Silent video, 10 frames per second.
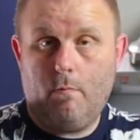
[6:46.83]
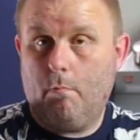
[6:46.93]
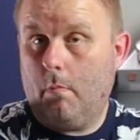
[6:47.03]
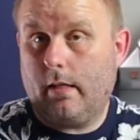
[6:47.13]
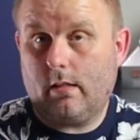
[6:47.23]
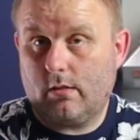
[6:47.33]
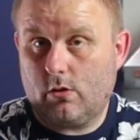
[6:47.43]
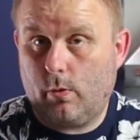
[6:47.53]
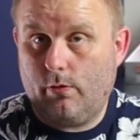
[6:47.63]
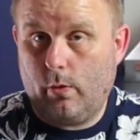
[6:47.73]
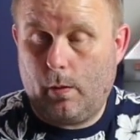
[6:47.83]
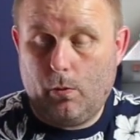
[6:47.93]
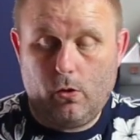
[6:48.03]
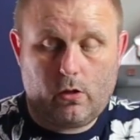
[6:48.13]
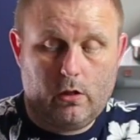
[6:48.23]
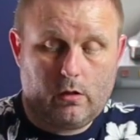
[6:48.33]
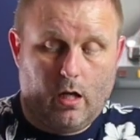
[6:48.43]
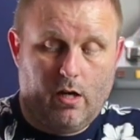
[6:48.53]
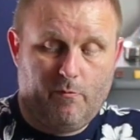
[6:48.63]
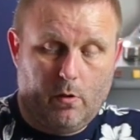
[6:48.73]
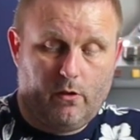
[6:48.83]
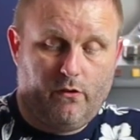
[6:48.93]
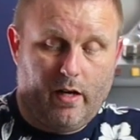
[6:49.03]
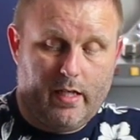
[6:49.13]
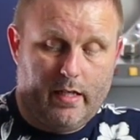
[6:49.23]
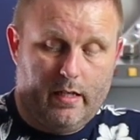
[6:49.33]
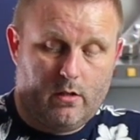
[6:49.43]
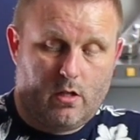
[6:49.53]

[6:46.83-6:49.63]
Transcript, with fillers: Mine doesn't swivel anymore because I've modified it.